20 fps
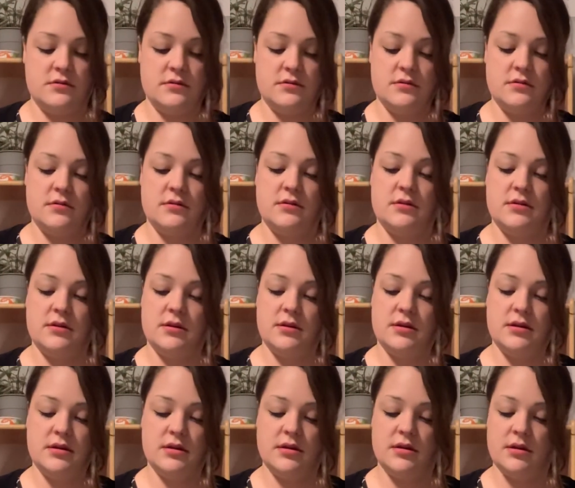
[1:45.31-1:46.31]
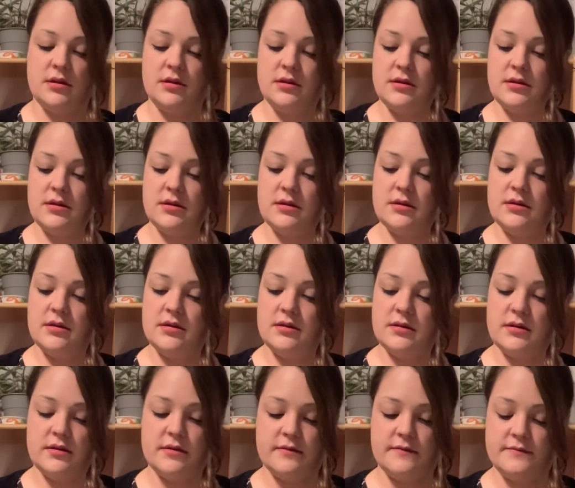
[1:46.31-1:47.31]

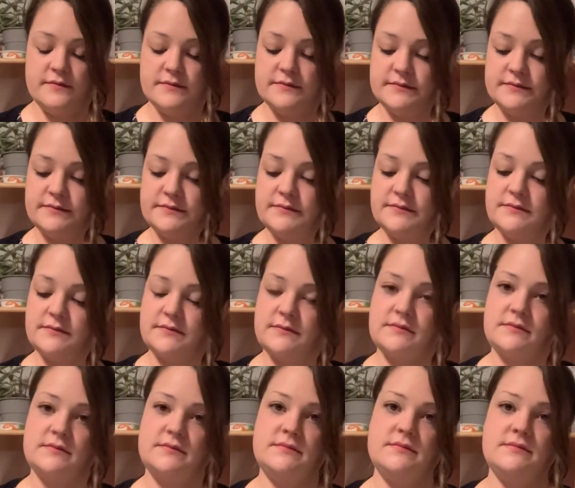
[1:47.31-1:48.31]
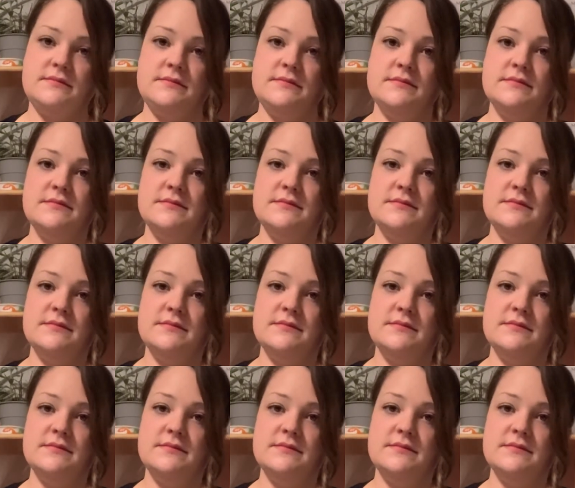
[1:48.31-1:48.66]
(silence)